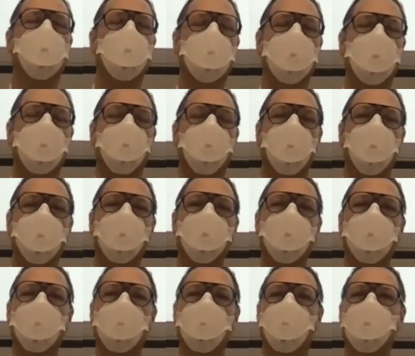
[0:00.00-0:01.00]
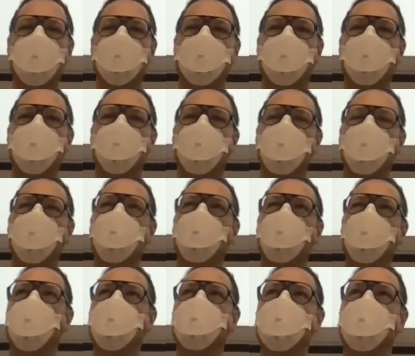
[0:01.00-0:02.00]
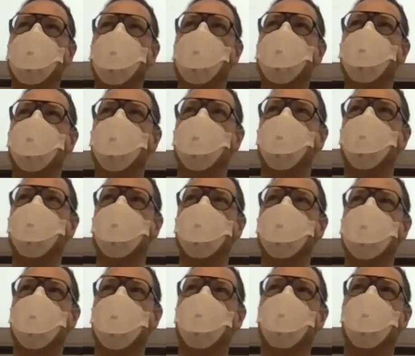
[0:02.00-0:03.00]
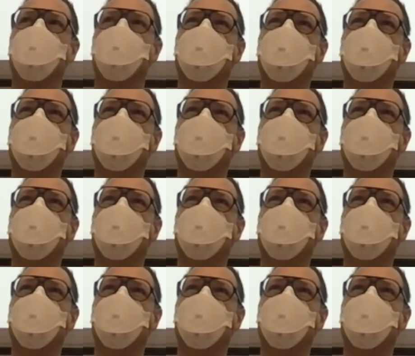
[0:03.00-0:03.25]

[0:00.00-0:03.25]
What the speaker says: sample, because if you put too much light on your sample, what